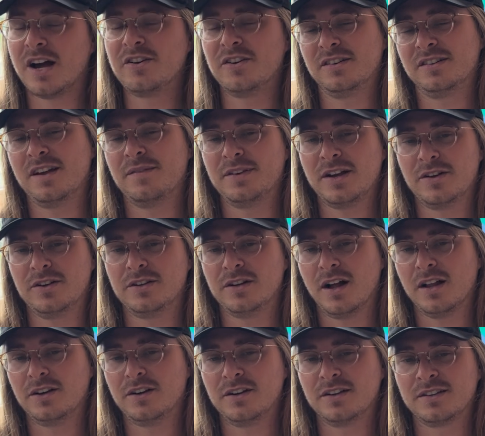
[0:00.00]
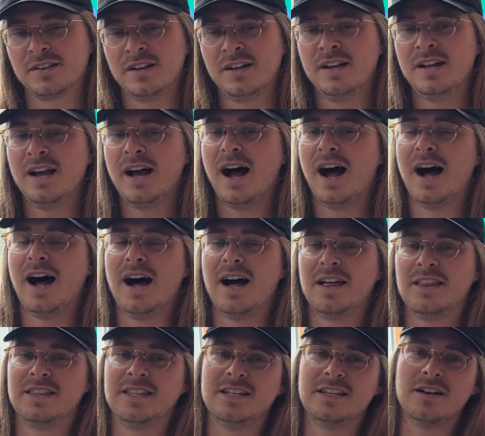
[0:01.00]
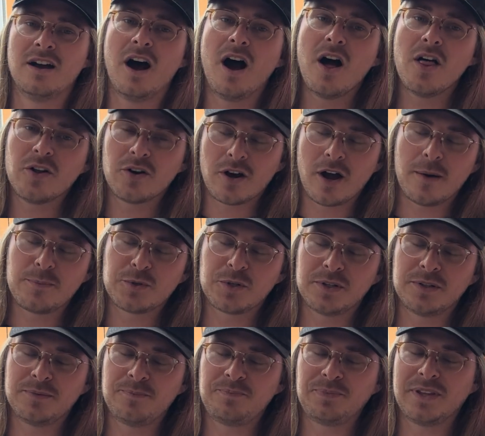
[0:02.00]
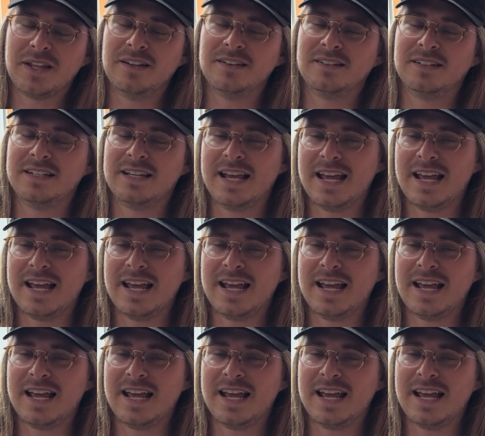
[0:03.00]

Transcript: under $700. The other option is the